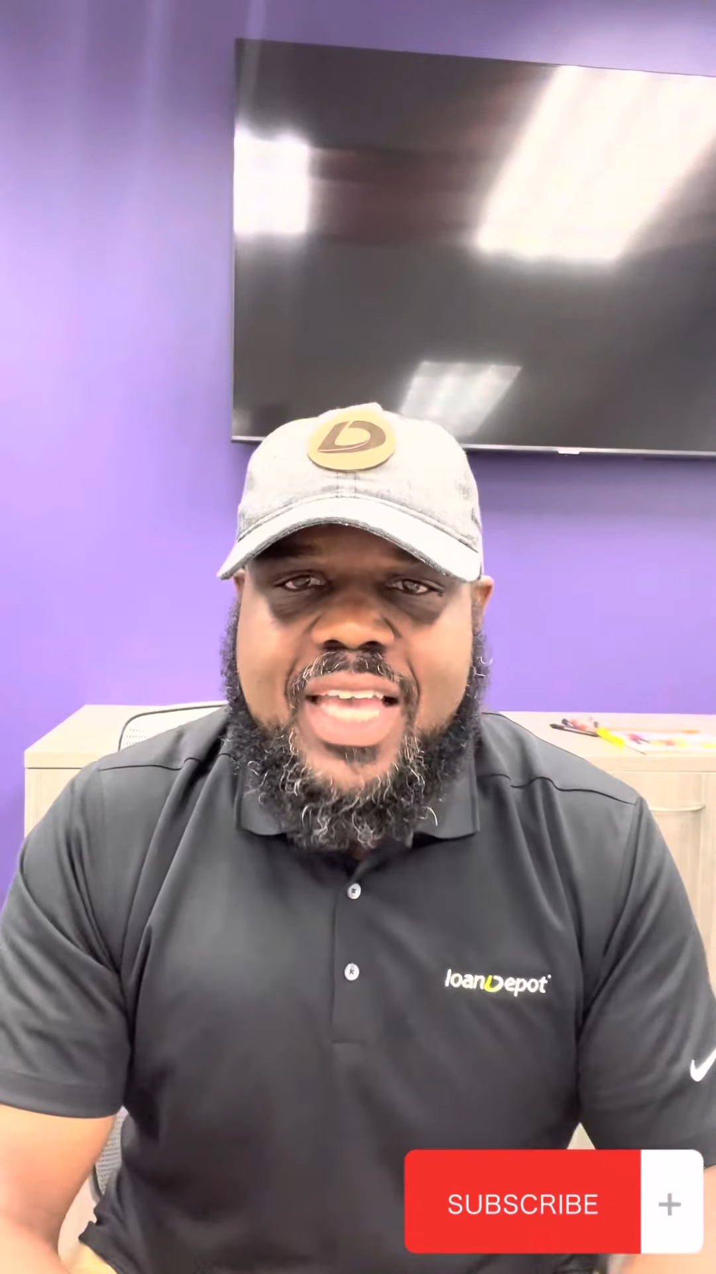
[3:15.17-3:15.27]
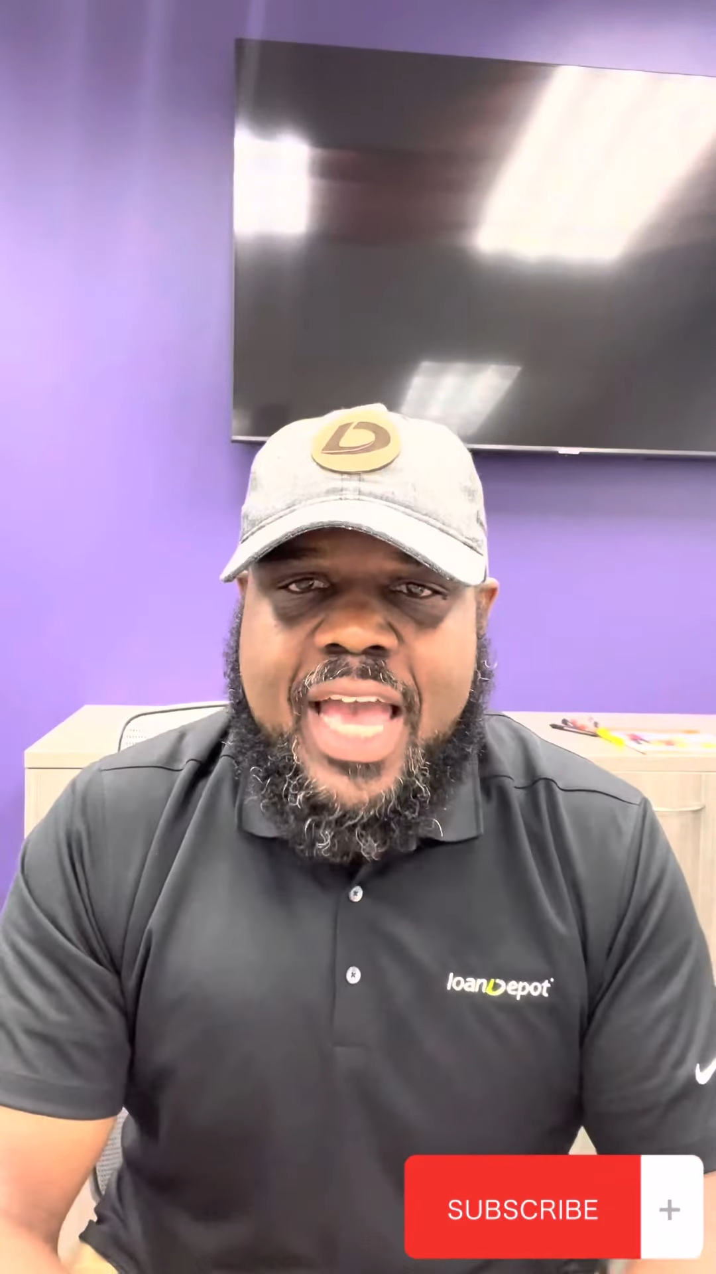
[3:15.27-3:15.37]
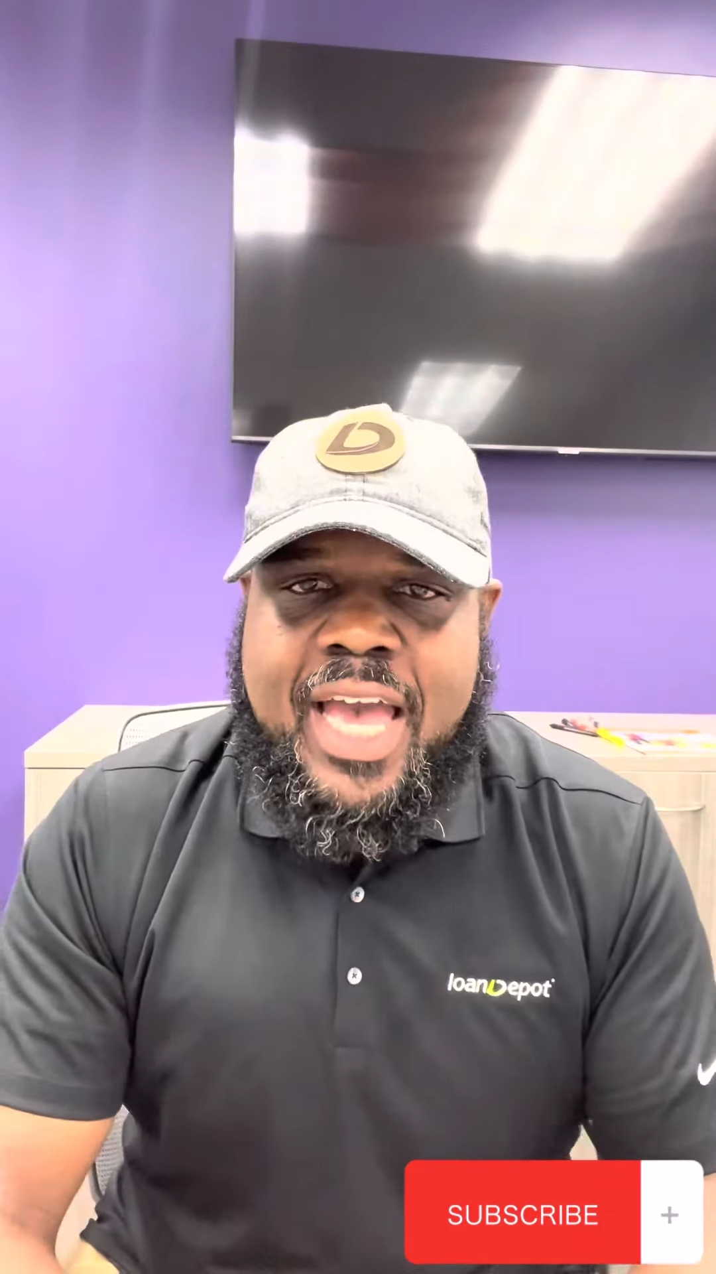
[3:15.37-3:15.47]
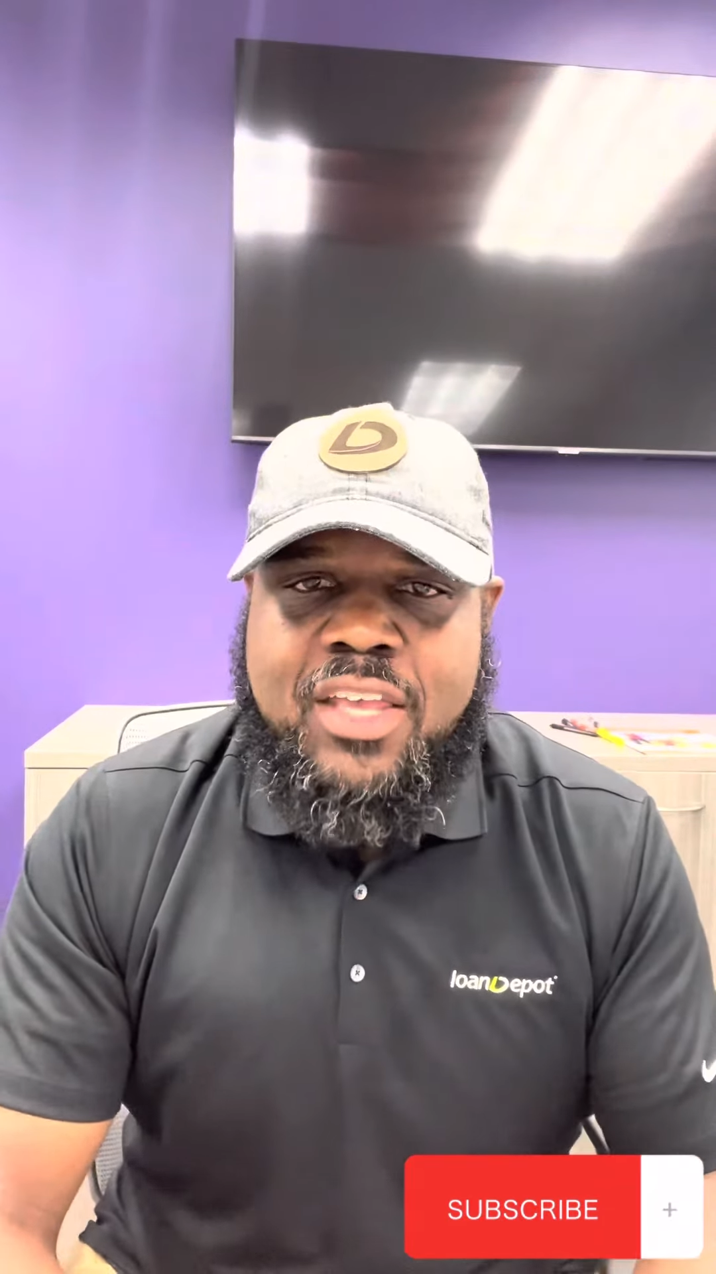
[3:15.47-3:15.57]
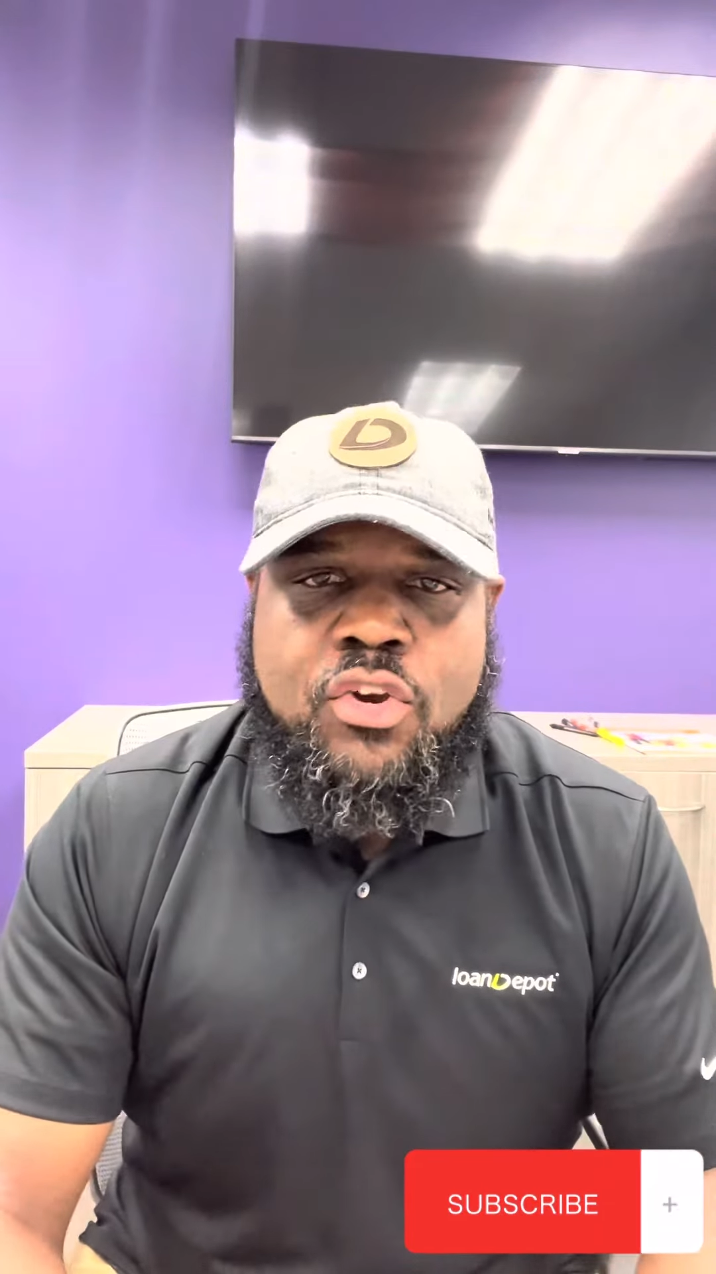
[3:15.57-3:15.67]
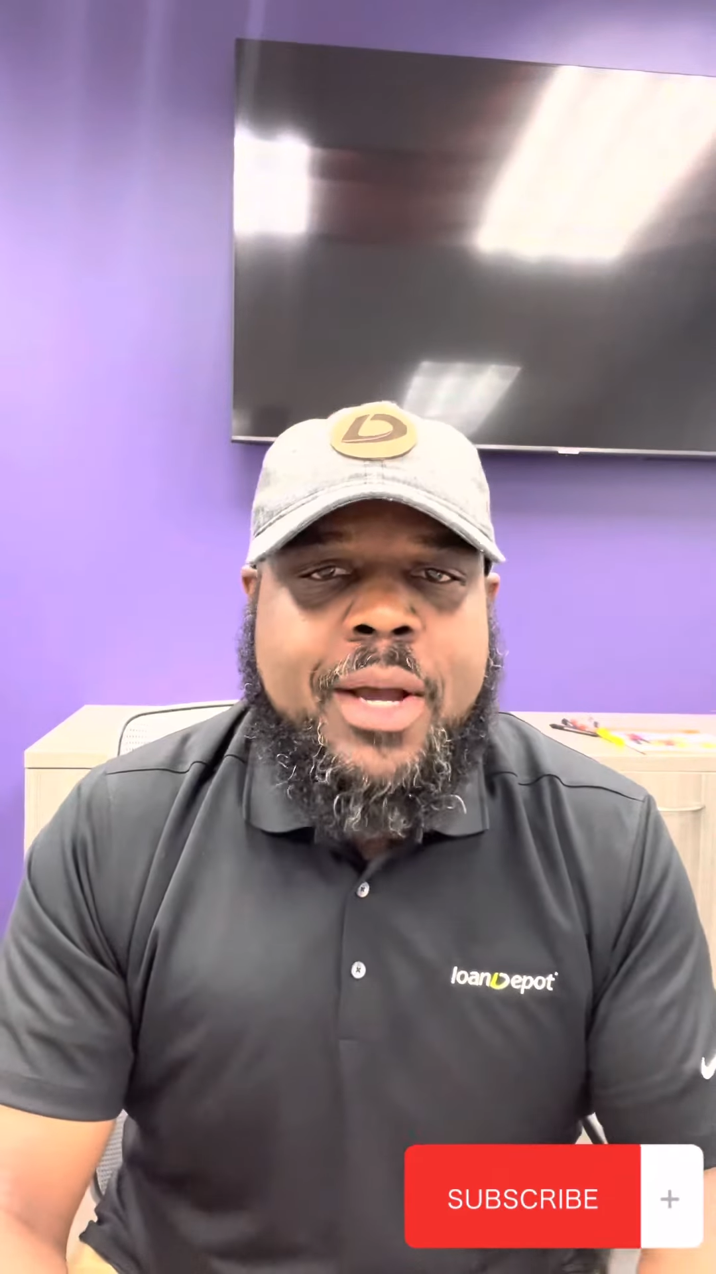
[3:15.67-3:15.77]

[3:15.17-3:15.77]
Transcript: at your